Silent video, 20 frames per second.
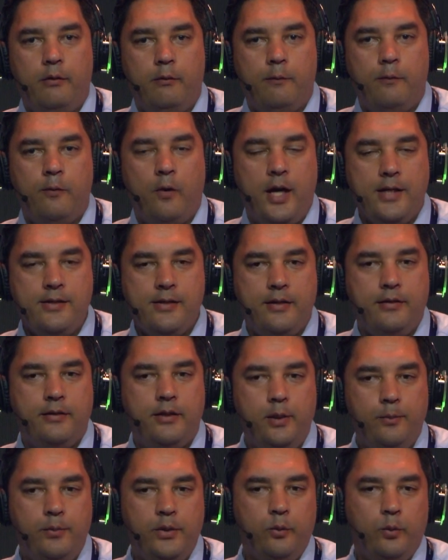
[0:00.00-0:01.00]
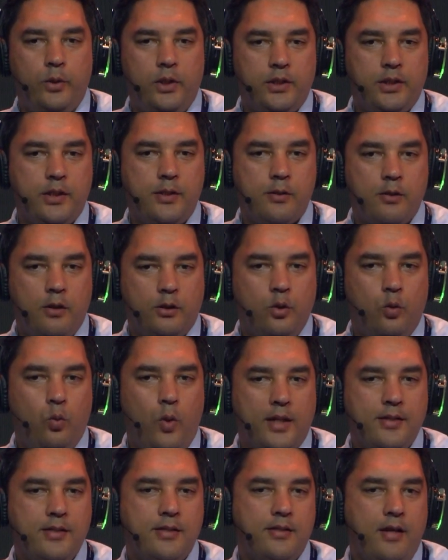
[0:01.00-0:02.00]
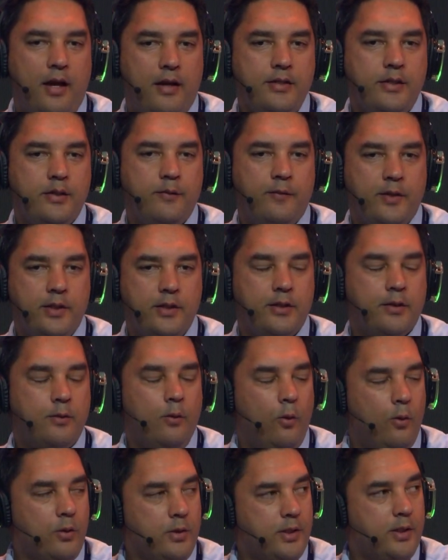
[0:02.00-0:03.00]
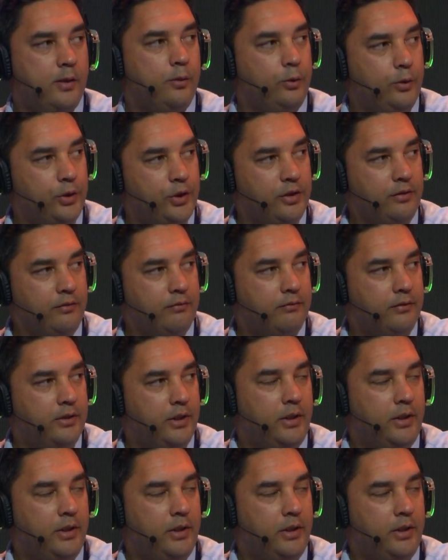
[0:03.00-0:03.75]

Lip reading: for us at DP World, it's not a one size fits all solution.